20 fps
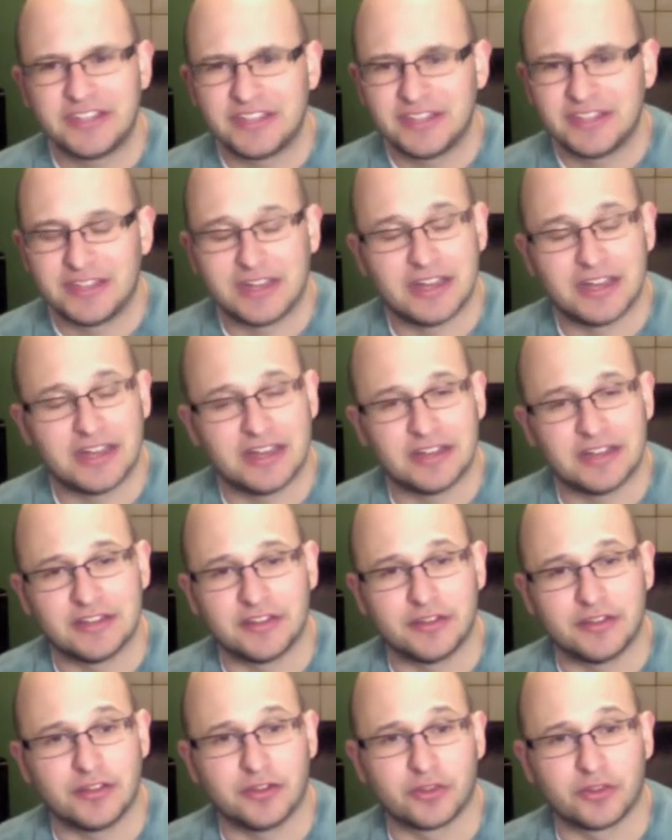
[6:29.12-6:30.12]

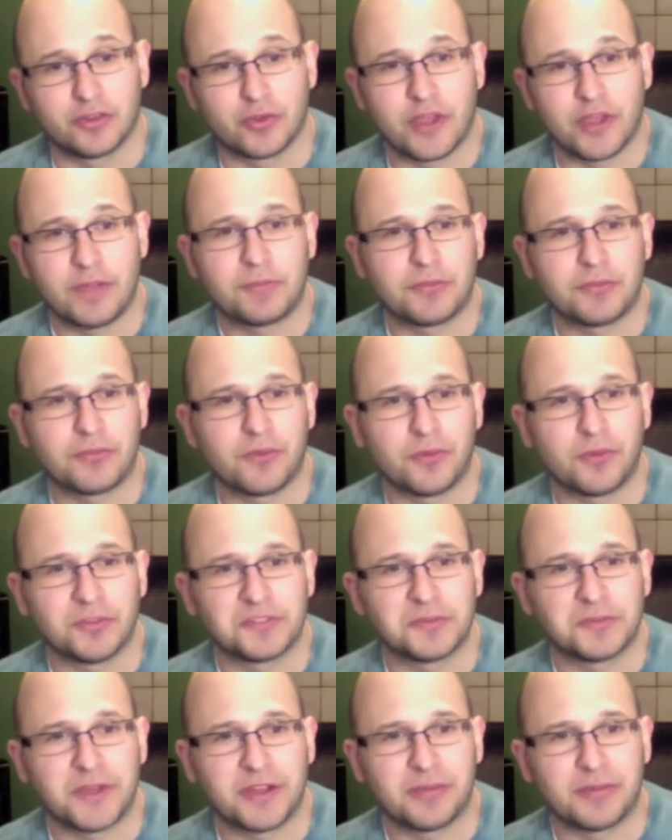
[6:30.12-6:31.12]
a great
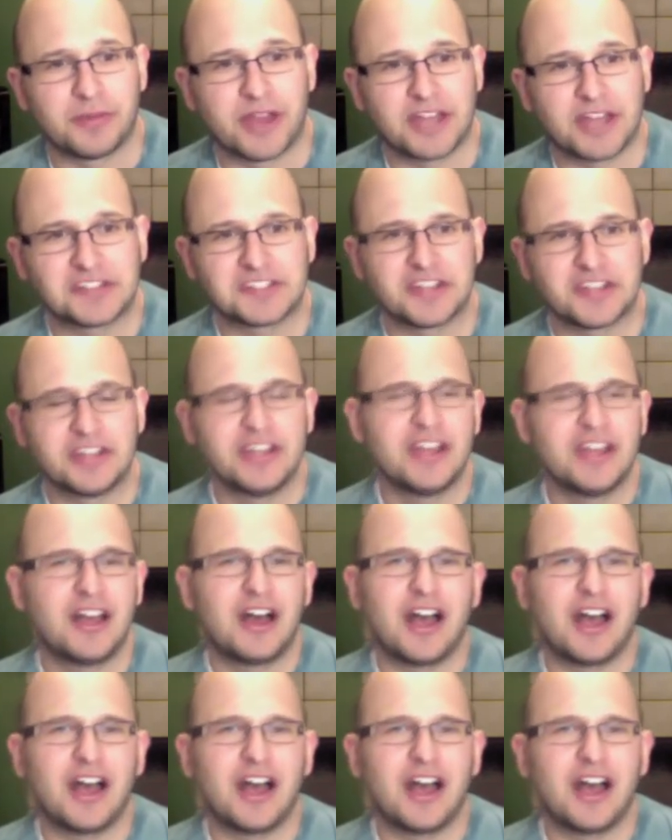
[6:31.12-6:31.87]
performance by Nebraska.